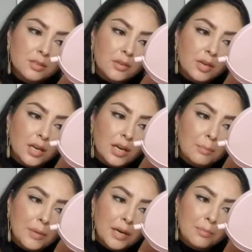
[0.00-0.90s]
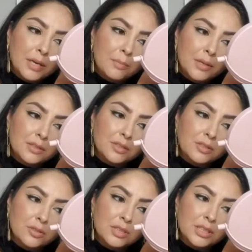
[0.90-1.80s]
So up, up, up until
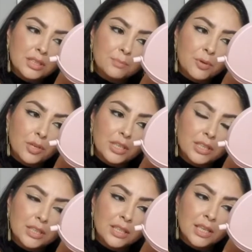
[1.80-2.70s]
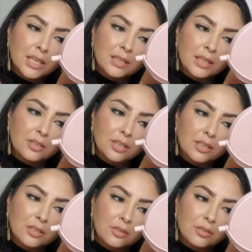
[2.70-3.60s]
you see the pointy thing, and then you're
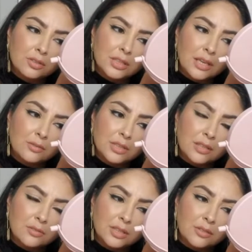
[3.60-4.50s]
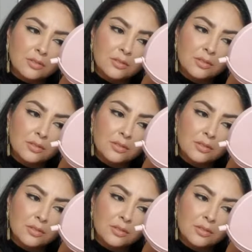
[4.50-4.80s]
gonna go down, down, down.